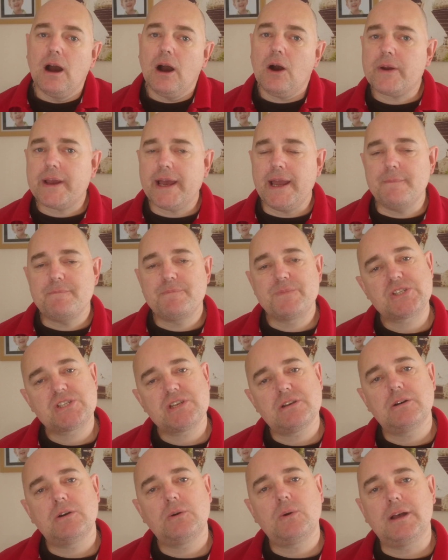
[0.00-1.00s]
Okay,
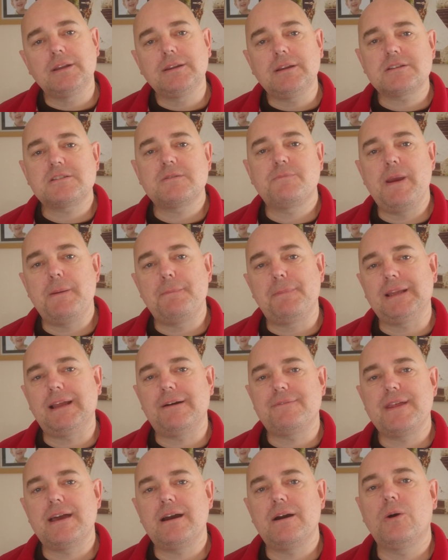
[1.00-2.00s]
so a lot of people
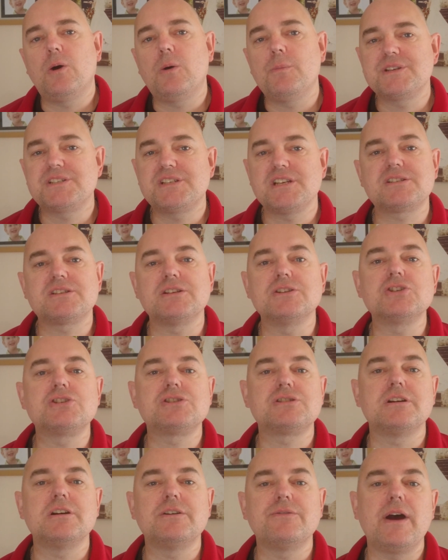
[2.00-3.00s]
have their home assistant
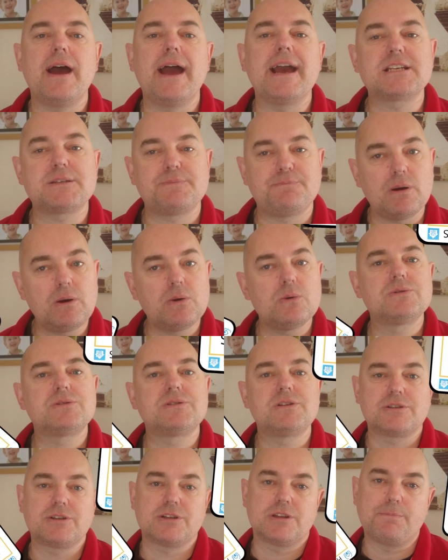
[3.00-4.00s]
server exposed
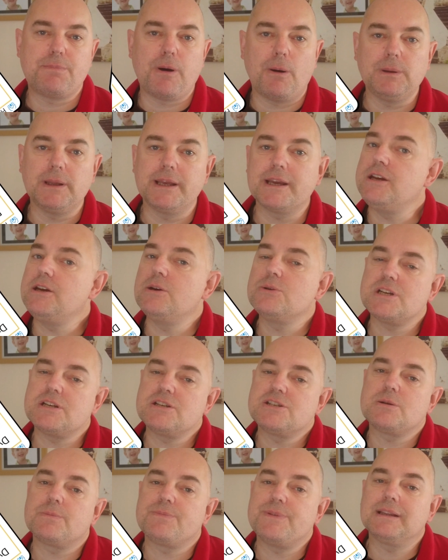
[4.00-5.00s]
to the public using
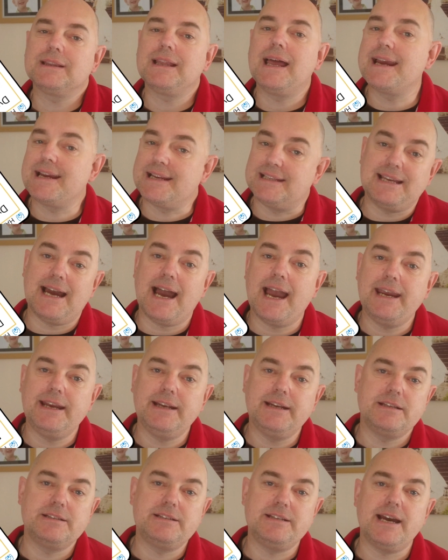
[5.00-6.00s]
something like
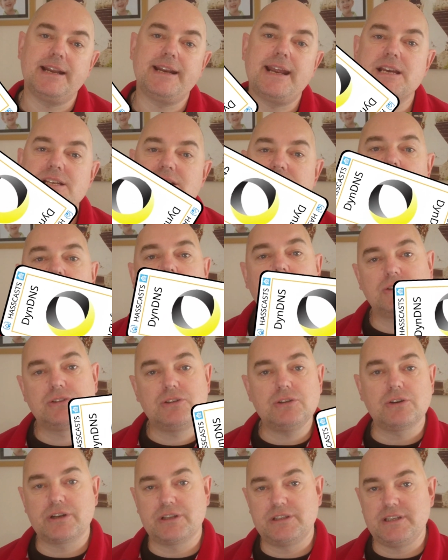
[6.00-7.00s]
Dyn DNS or
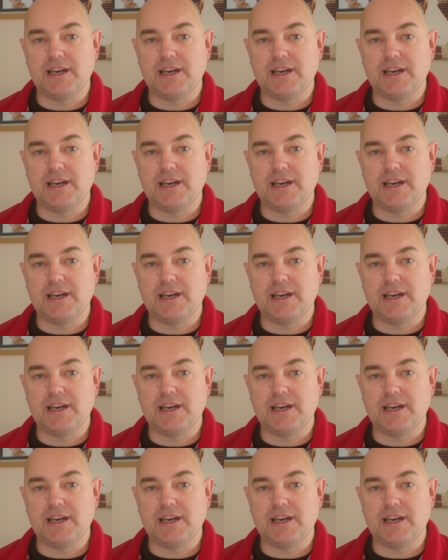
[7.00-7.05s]
Duck